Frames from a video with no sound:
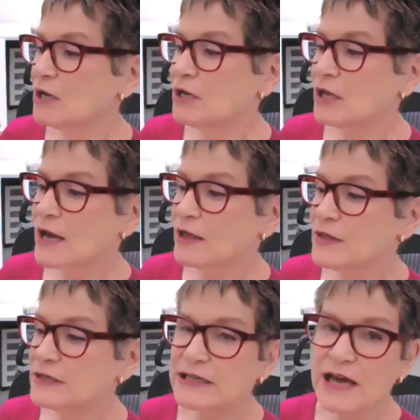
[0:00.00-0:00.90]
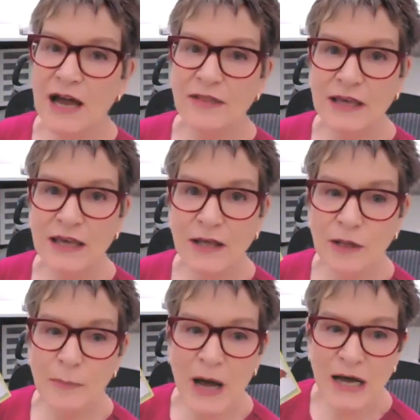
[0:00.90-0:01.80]
Unlike this guy, the
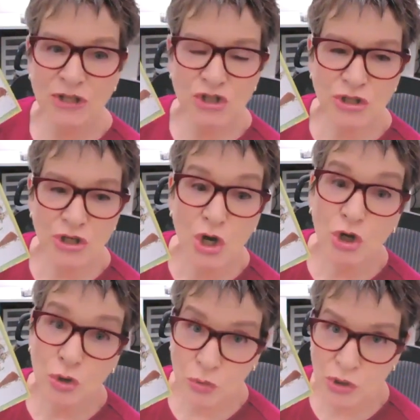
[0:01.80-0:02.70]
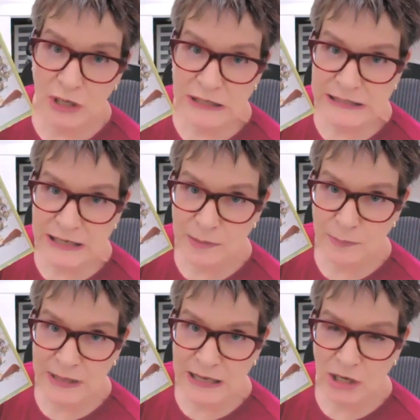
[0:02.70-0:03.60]
Gila monster, who does eat
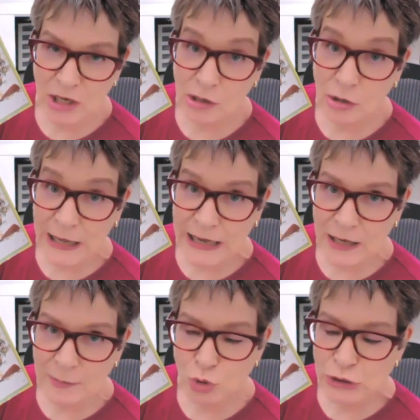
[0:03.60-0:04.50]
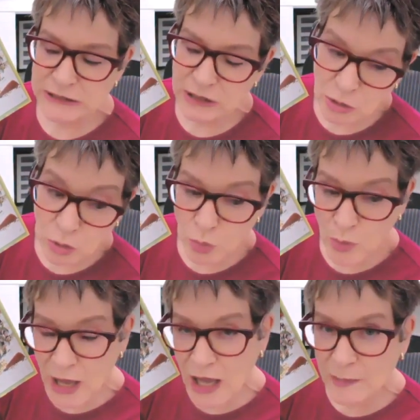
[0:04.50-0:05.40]
meat and little animals and little
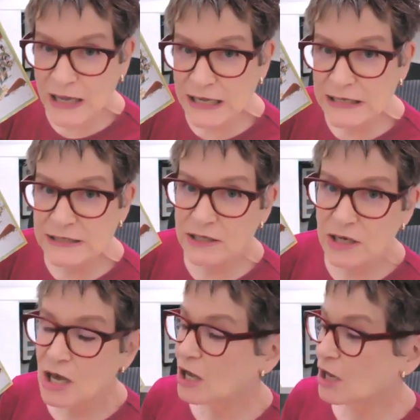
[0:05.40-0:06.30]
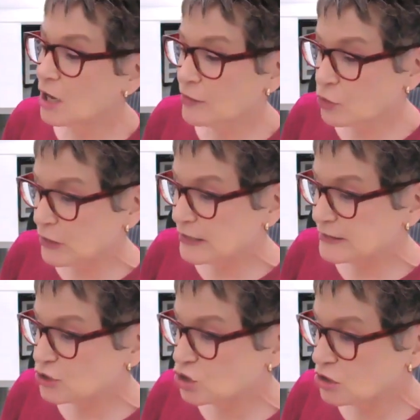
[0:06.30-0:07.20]
rabbits and other
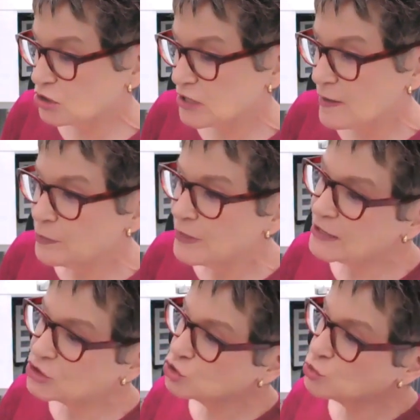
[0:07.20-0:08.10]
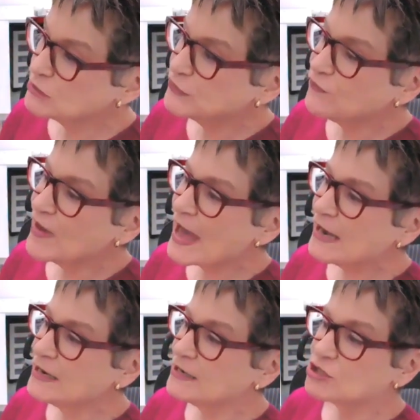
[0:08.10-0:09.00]
lizards. It stores
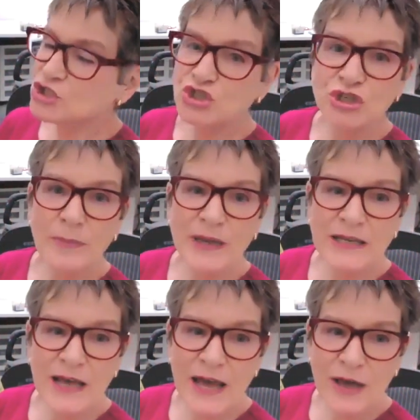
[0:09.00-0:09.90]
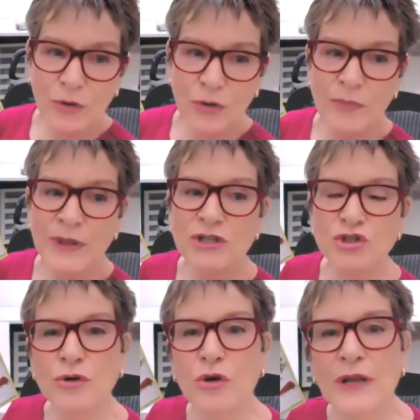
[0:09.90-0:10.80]
fat in its chubby tail,
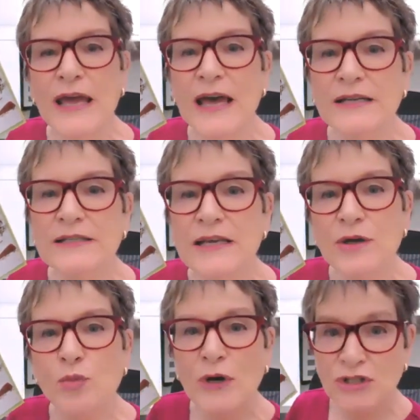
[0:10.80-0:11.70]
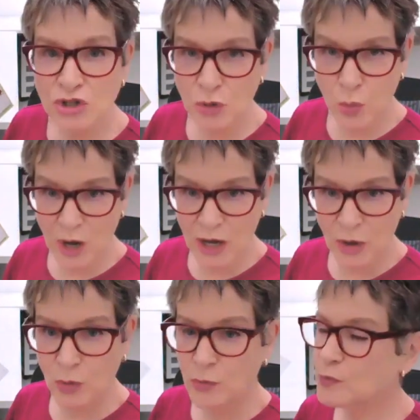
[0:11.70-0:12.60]
so it only has to eat once in a
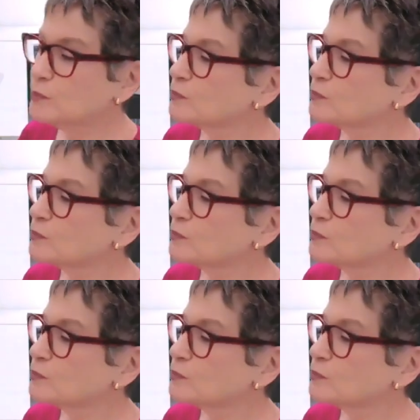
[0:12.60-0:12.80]
while.